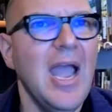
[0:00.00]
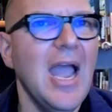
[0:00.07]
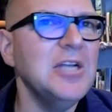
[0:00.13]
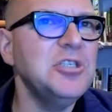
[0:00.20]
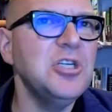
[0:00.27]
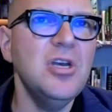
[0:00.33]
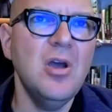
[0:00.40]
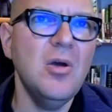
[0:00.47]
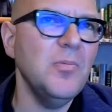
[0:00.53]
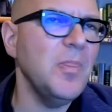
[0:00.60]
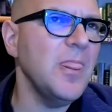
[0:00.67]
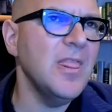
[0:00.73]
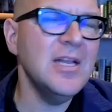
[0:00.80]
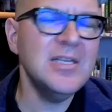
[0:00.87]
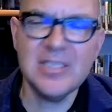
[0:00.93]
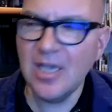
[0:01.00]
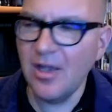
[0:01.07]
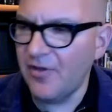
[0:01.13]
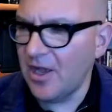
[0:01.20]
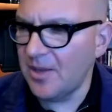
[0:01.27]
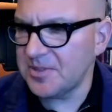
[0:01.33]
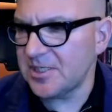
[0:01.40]
And you know, this
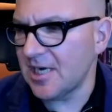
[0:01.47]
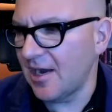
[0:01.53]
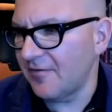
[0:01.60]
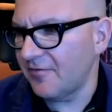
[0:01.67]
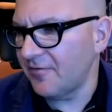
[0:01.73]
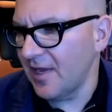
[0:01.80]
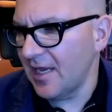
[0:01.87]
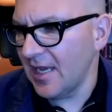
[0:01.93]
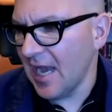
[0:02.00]
self-help stuff,